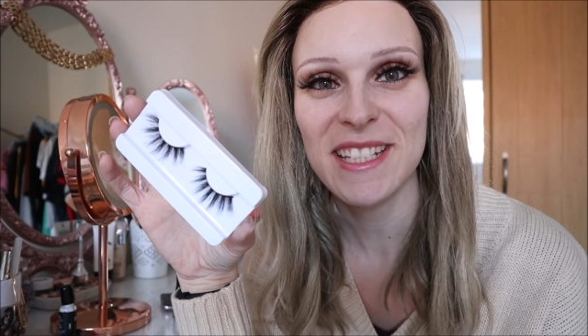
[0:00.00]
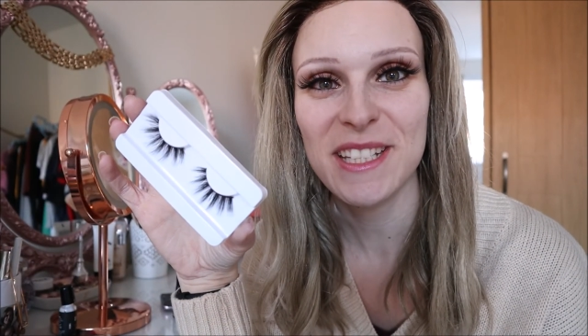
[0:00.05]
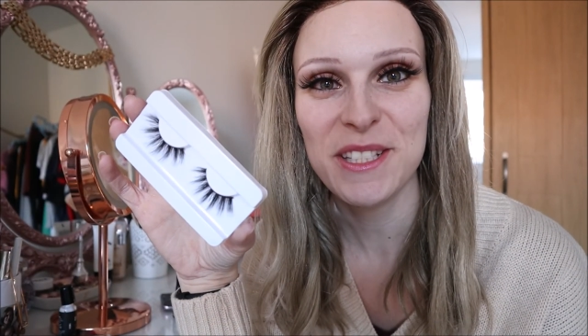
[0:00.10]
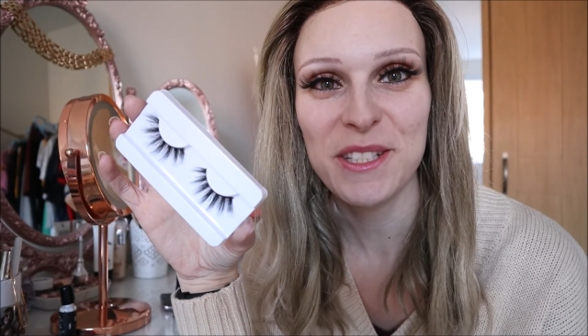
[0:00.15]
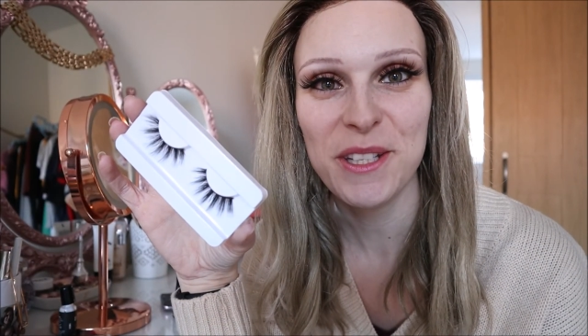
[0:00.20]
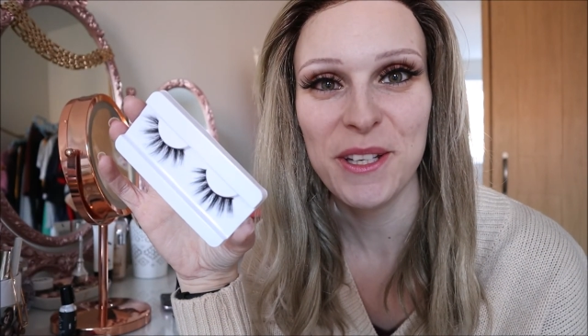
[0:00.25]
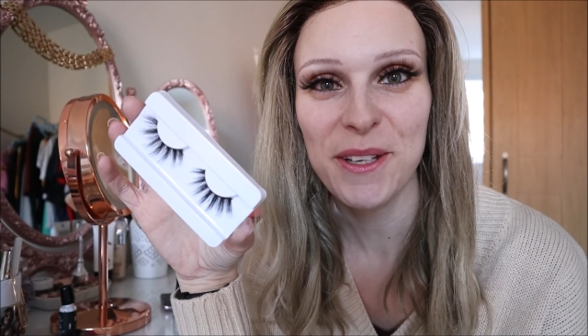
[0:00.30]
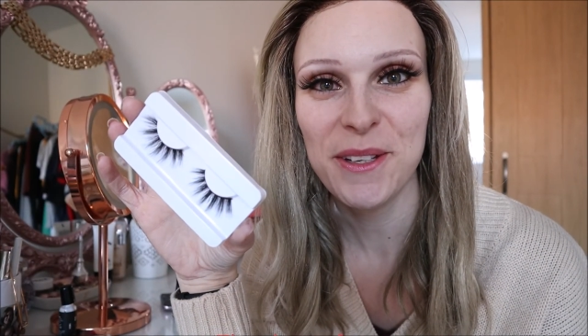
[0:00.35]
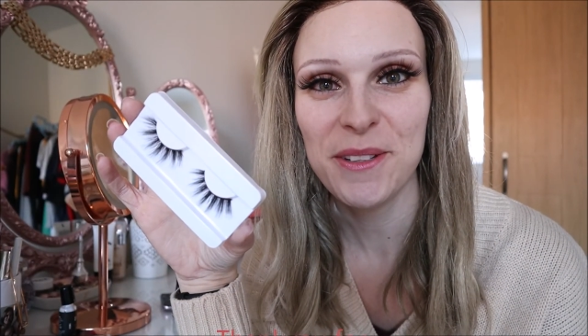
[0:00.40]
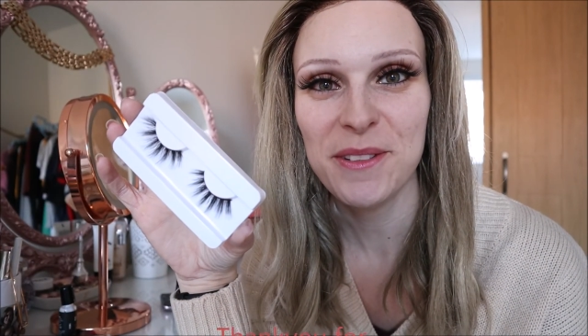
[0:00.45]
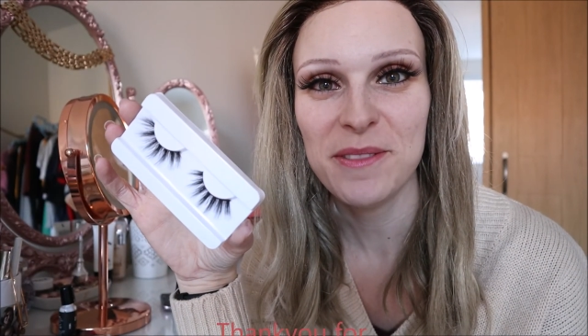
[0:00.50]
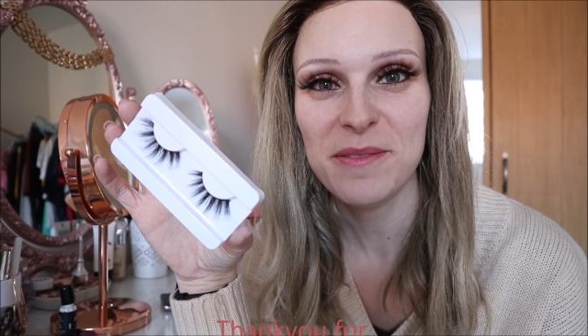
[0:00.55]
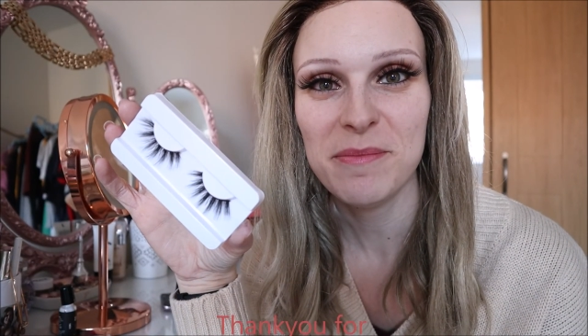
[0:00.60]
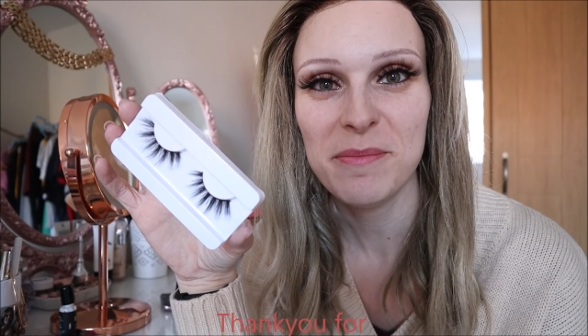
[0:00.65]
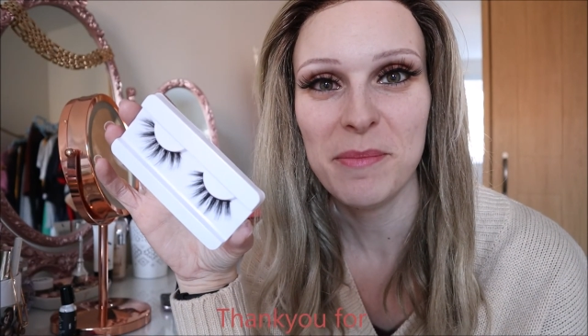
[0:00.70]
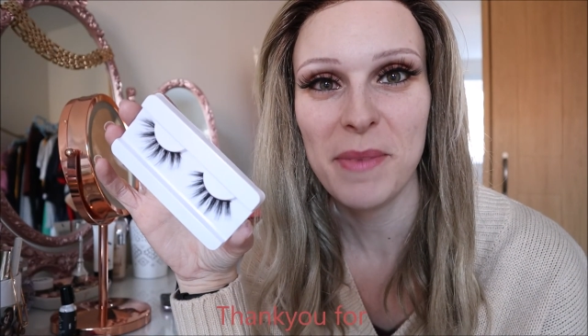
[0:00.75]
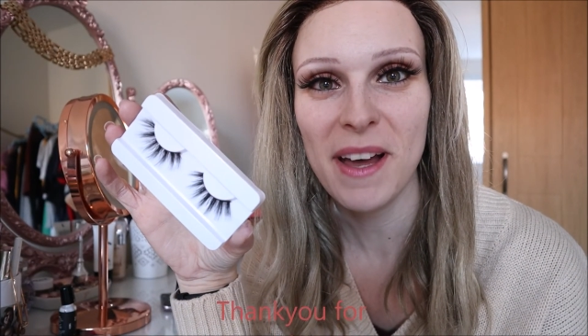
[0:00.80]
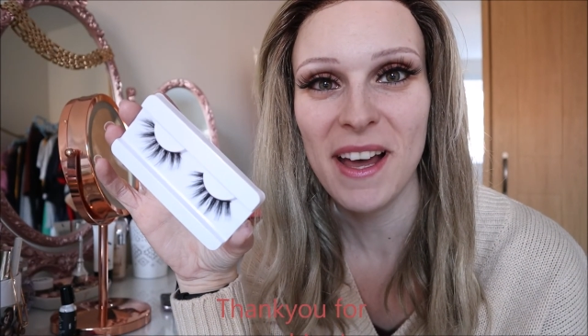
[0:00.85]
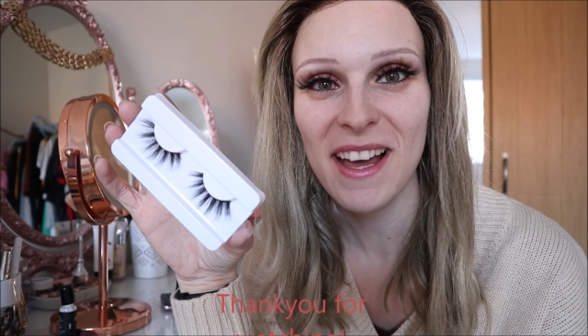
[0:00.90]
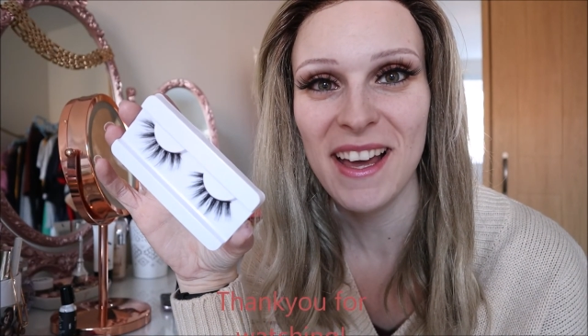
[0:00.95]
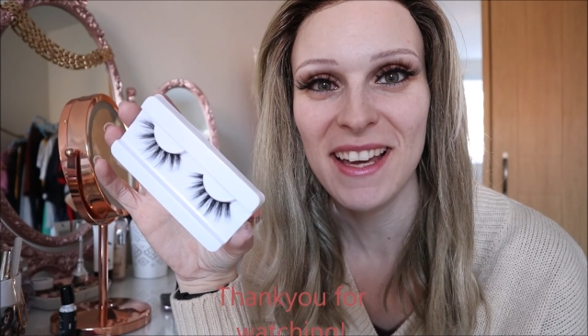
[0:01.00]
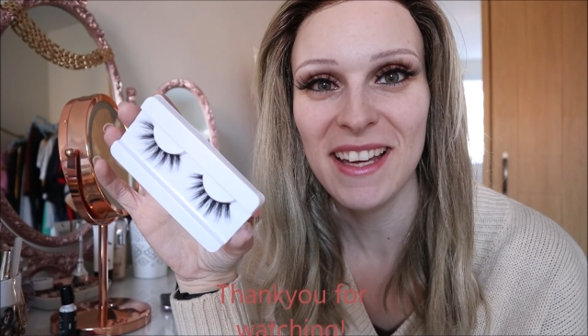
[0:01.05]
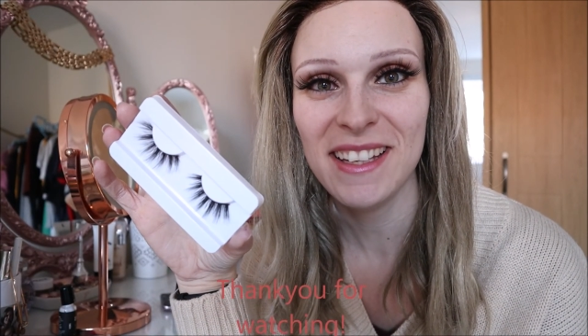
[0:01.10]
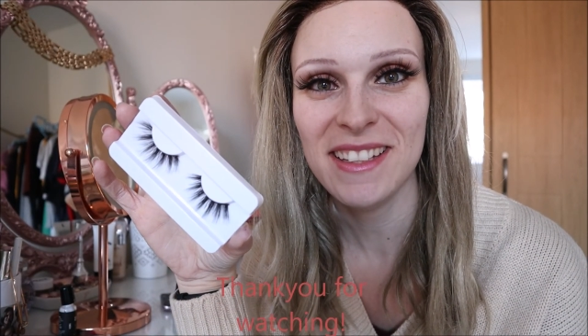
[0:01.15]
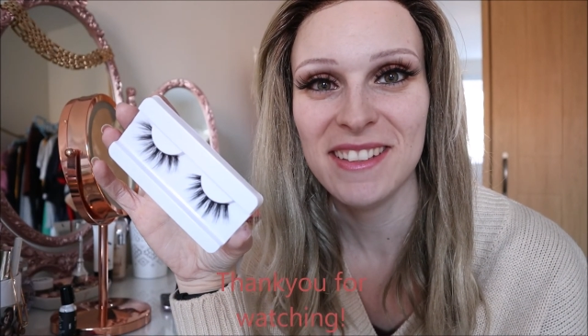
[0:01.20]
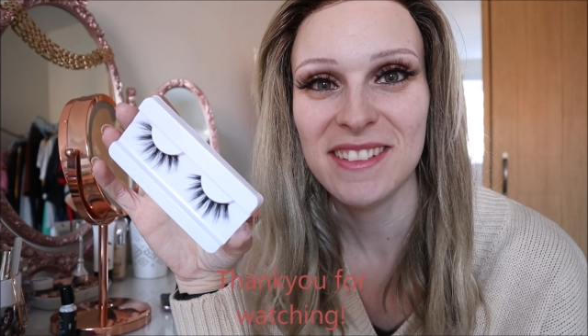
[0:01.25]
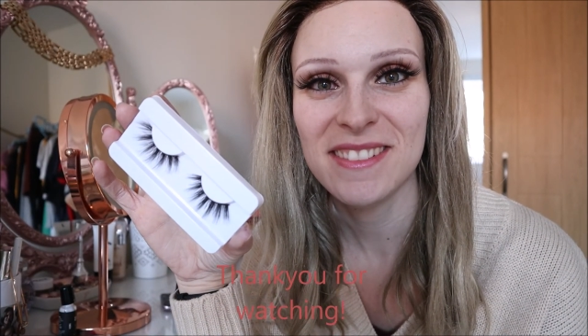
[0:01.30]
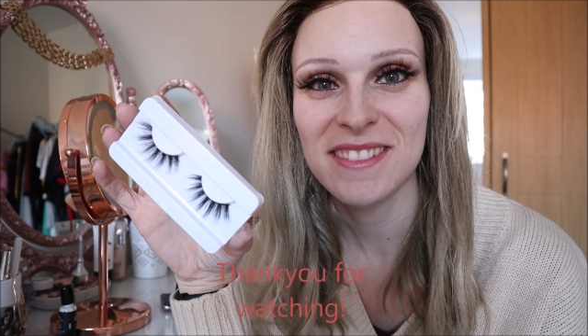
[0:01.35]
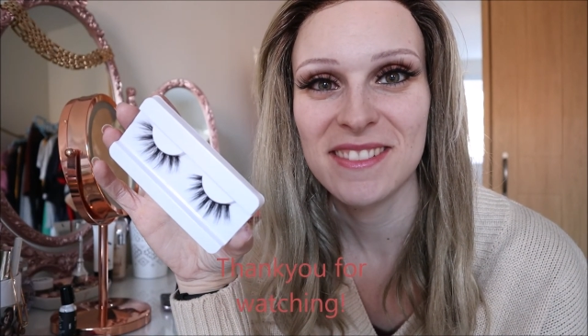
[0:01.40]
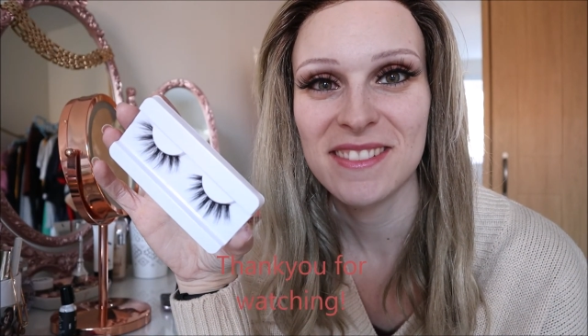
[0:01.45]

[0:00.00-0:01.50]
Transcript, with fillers: you soon. Bye.